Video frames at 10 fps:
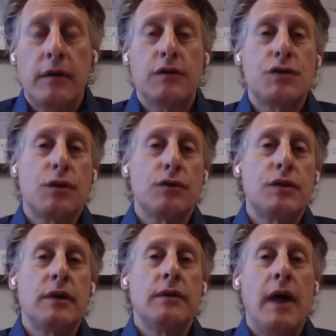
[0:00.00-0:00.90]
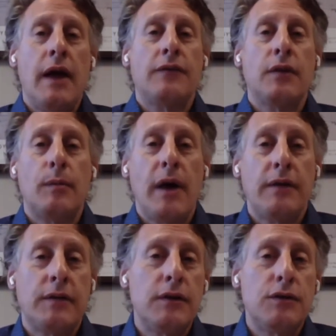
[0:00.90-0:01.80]
your children as their
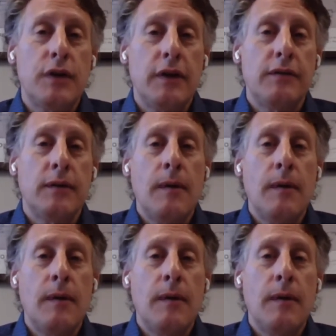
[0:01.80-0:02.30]
best interest.